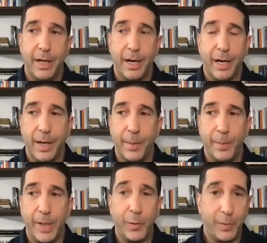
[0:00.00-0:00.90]

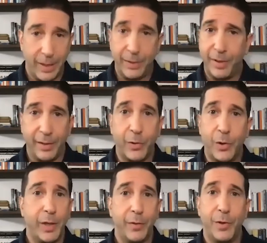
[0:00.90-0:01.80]
Um, he's, he's as
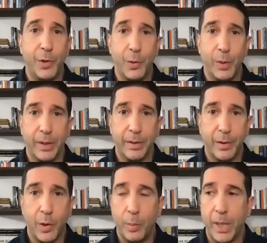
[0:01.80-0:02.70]
good as you and
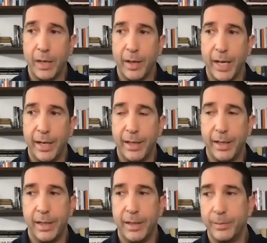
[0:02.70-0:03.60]
Colbert at it.
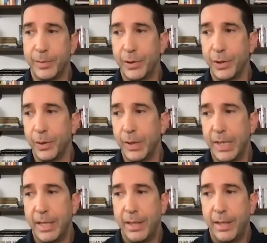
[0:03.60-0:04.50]
Um, so
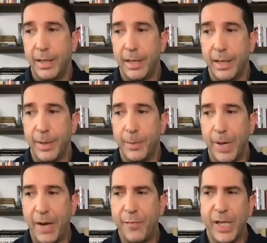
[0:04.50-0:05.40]
um,
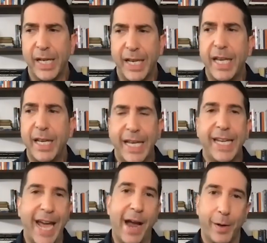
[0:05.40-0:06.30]
I feel like he, he
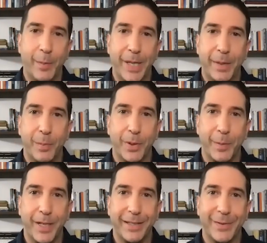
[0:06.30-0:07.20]
carried me pretty
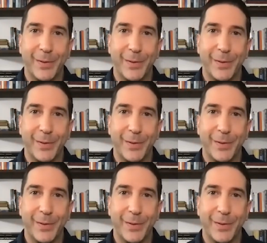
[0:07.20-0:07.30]
much.